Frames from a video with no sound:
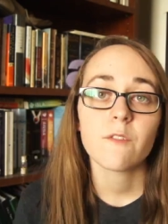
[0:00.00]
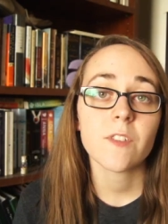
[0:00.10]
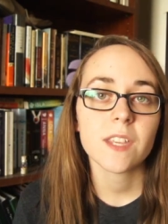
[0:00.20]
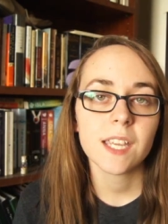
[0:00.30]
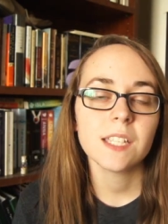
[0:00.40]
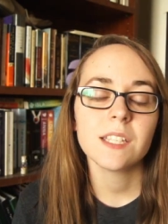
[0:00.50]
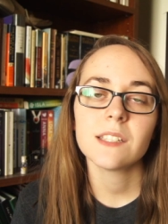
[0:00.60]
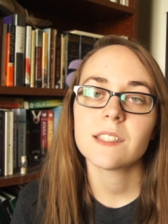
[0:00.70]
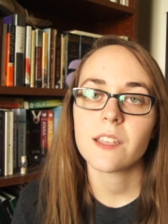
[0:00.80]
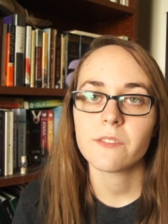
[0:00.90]
For the
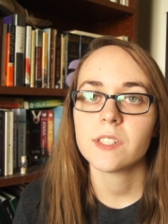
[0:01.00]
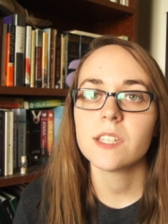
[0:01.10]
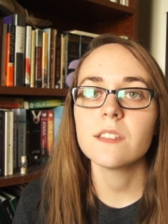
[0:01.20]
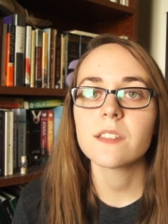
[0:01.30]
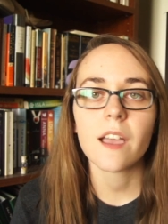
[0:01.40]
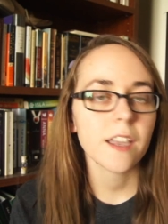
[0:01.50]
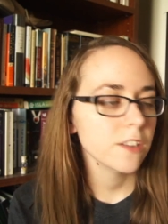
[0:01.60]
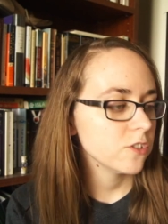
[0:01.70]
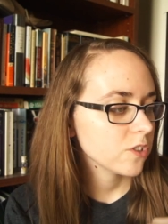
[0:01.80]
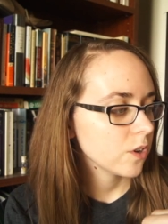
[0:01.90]
1970s,
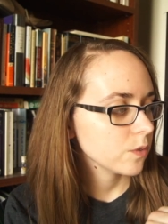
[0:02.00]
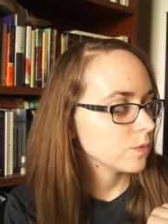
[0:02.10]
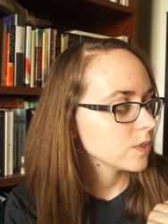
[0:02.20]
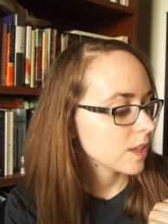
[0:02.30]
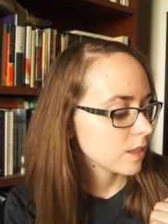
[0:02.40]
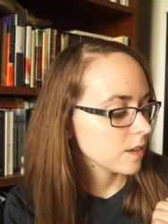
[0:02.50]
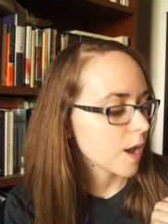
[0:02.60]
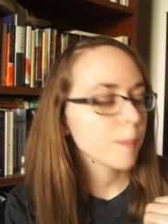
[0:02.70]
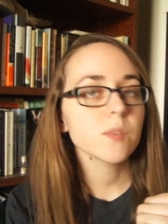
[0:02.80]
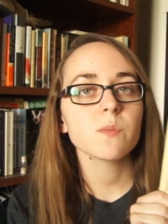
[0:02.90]
I chose The
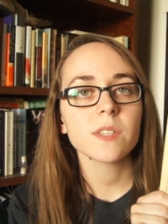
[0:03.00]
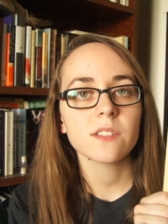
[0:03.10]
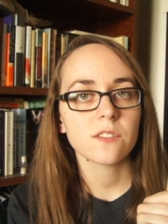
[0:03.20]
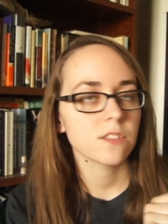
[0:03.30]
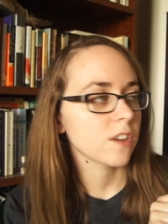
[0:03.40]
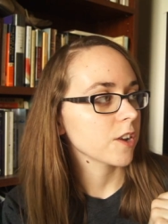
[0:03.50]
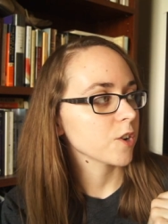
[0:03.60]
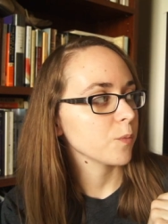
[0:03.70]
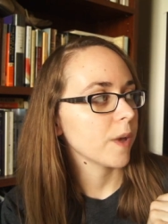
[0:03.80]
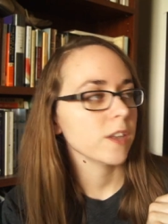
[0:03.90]
Optimist's
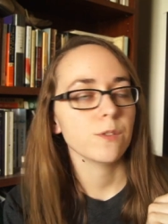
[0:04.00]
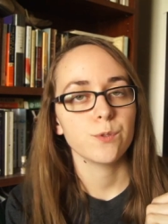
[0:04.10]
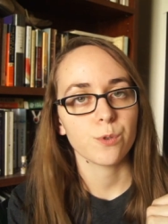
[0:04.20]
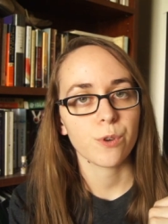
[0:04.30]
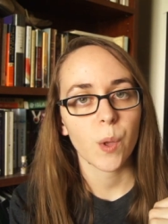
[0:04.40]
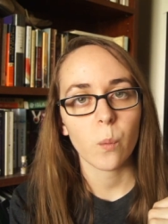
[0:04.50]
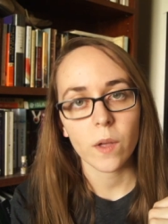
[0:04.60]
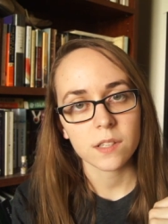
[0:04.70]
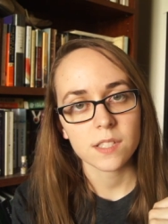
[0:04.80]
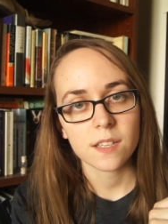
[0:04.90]
Daughter by Eudora
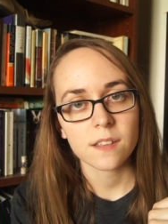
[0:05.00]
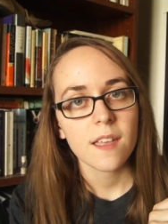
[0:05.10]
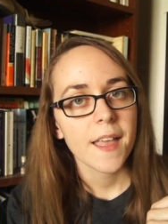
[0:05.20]
Welty.